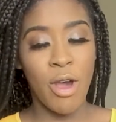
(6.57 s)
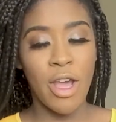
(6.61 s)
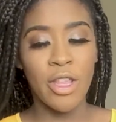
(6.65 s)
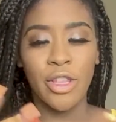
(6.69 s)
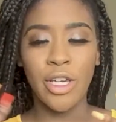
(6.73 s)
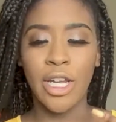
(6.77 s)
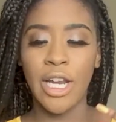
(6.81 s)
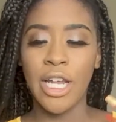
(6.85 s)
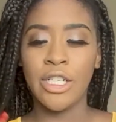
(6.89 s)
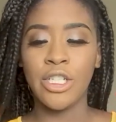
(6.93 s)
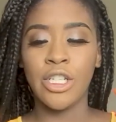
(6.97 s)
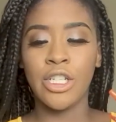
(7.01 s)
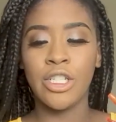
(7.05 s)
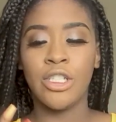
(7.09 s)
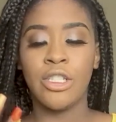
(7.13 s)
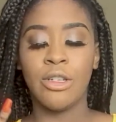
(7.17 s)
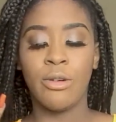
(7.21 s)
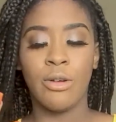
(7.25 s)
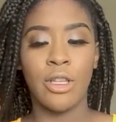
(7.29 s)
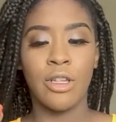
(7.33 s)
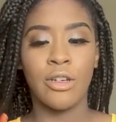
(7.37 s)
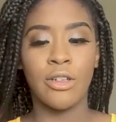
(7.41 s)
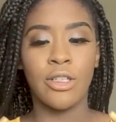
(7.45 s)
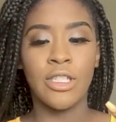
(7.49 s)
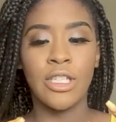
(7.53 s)
I thought I'd just
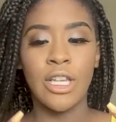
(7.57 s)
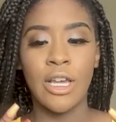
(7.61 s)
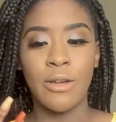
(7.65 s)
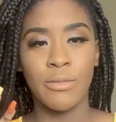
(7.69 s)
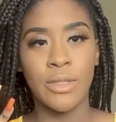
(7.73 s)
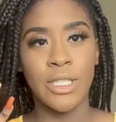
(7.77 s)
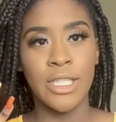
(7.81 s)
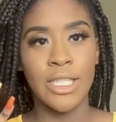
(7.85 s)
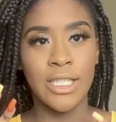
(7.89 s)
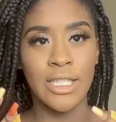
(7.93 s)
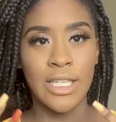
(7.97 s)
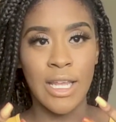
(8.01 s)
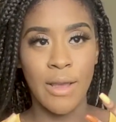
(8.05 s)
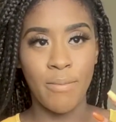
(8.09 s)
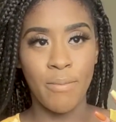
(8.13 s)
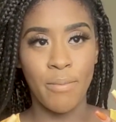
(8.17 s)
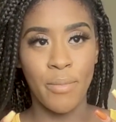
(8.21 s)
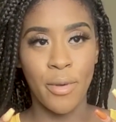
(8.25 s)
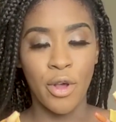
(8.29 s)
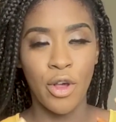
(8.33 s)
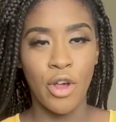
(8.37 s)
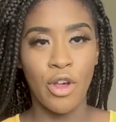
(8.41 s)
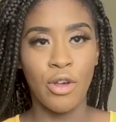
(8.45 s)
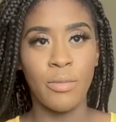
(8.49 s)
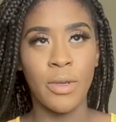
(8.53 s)
do a little something
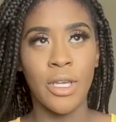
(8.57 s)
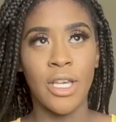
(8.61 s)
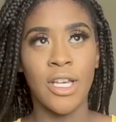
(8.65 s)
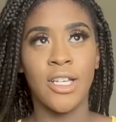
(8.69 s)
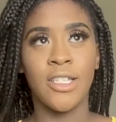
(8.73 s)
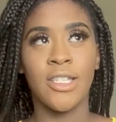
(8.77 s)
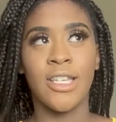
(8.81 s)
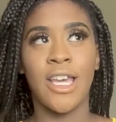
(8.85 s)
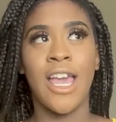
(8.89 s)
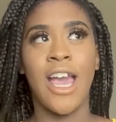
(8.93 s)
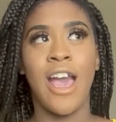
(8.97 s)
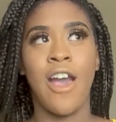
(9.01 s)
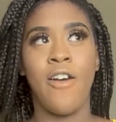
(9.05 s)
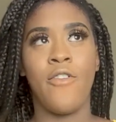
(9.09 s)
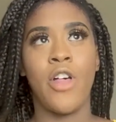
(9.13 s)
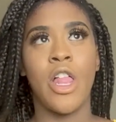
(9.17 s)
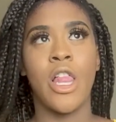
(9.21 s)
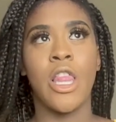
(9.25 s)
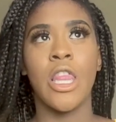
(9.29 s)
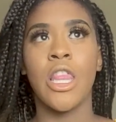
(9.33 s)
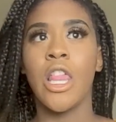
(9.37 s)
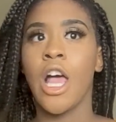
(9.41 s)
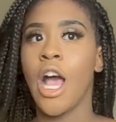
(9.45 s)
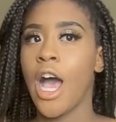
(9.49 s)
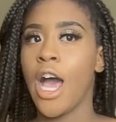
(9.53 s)
simple because I have a
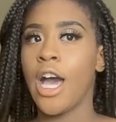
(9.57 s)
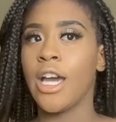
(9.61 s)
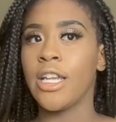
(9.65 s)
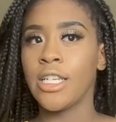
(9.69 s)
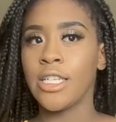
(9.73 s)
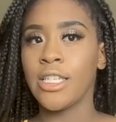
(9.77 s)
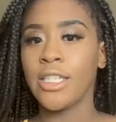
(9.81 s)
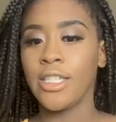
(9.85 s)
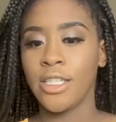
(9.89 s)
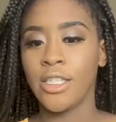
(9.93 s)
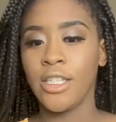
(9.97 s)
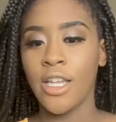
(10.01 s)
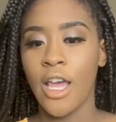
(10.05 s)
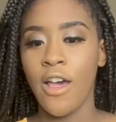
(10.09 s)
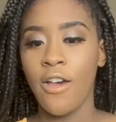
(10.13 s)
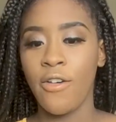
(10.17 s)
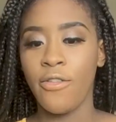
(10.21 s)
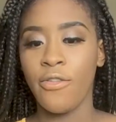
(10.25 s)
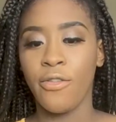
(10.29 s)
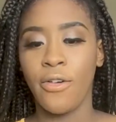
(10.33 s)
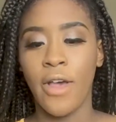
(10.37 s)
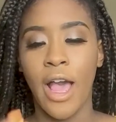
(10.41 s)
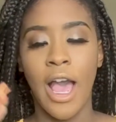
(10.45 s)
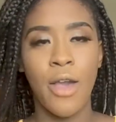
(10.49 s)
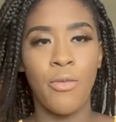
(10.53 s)
lot of
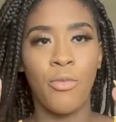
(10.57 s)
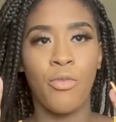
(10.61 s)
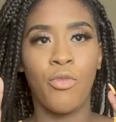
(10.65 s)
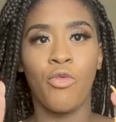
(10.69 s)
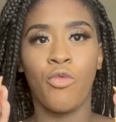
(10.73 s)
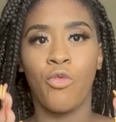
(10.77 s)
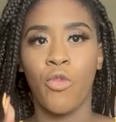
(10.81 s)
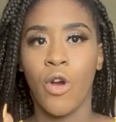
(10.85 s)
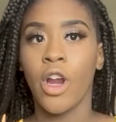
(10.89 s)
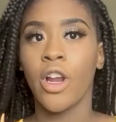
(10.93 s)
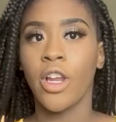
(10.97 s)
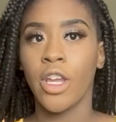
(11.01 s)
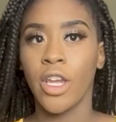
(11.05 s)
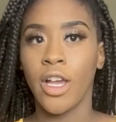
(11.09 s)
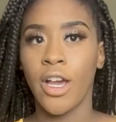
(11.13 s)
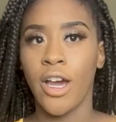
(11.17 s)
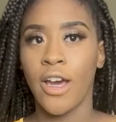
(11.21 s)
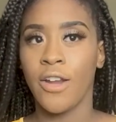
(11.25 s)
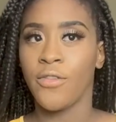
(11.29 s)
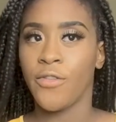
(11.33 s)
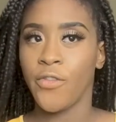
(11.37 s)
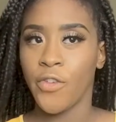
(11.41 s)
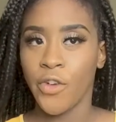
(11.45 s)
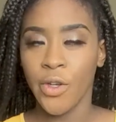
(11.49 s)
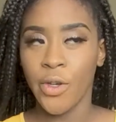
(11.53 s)
stuff I'm working
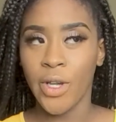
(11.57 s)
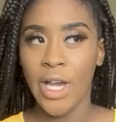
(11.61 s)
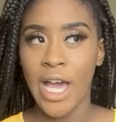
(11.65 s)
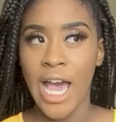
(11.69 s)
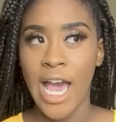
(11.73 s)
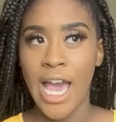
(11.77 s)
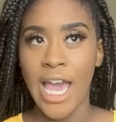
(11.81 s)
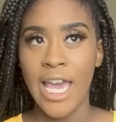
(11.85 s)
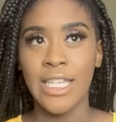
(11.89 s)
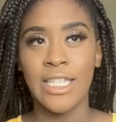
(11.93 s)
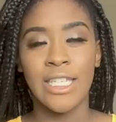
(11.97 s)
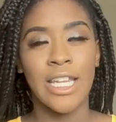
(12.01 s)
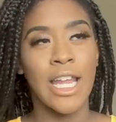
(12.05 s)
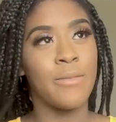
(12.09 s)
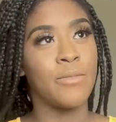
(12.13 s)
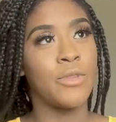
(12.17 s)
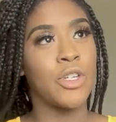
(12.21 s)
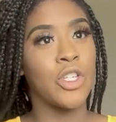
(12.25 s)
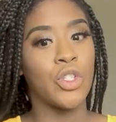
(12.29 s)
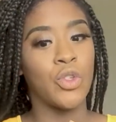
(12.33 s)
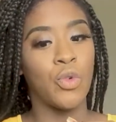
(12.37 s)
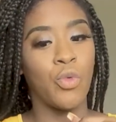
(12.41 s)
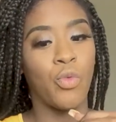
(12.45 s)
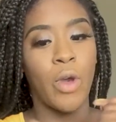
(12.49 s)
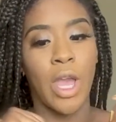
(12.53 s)
on for you guys and I'm
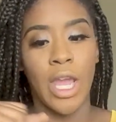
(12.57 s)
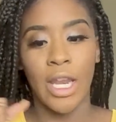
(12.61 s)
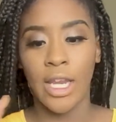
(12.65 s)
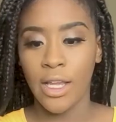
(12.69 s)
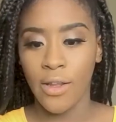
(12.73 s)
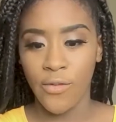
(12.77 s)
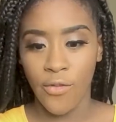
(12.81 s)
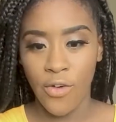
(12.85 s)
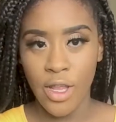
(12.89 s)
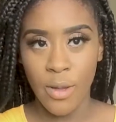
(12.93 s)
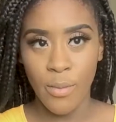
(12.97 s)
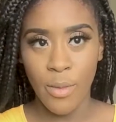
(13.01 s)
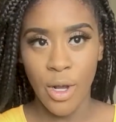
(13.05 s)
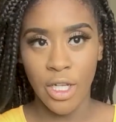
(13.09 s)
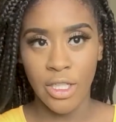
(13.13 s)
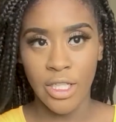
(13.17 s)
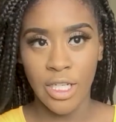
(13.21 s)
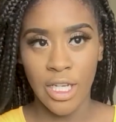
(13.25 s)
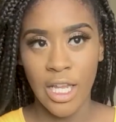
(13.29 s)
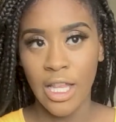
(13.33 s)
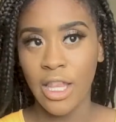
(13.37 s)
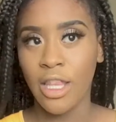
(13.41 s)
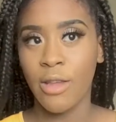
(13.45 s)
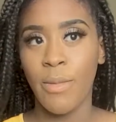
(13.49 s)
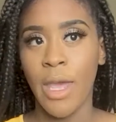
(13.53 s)
just waiting for them all
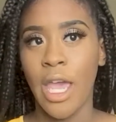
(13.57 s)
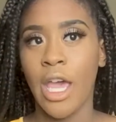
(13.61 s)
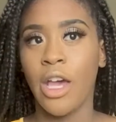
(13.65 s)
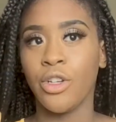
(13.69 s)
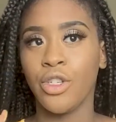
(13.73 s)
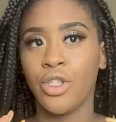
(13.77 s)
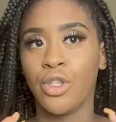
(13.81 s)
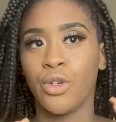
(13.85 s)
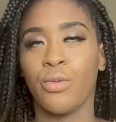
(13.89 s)
to get in the mail.